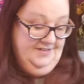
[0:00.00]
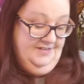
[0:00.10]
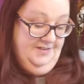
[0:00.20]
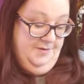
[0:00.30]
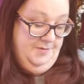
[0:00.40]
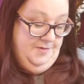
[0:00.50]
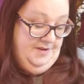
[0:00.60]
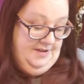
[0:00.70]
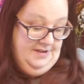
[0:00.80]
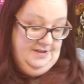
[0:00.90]
So,
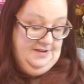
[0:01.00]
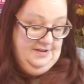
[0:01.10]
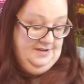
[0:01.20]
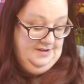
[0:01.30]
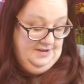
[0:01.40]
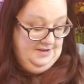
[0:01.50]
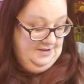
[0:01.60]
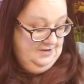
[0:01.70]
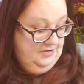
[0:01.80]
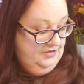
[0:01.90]

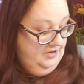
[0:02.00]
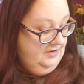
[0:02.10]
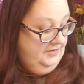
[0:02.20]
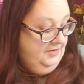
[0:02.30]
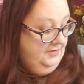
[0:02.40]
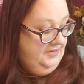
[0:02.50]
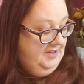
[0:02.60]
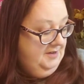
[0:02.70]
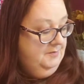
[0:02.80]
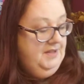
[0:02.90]
she also
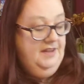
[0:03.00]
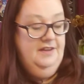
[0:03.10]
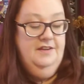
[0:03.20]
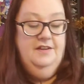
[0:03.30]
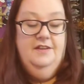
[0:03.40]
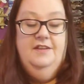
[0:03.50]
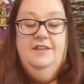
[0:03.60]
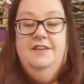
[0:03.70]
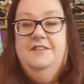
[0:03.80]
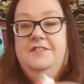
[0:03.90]
sent me
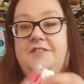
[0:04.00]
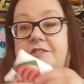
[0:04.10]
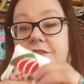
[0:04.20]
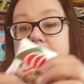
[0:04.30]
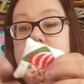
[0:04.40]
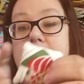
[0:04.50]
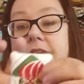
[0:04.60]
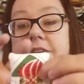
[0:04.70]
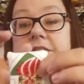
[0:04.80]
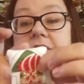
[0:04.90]
this cute
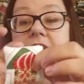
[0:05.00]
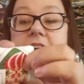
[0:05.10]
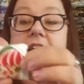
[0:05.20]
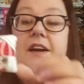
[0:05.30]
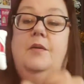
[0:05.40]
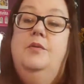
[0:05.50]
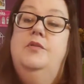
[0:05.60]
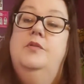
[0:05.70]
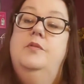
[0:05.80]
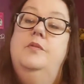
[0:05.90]
little
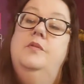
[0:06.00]
house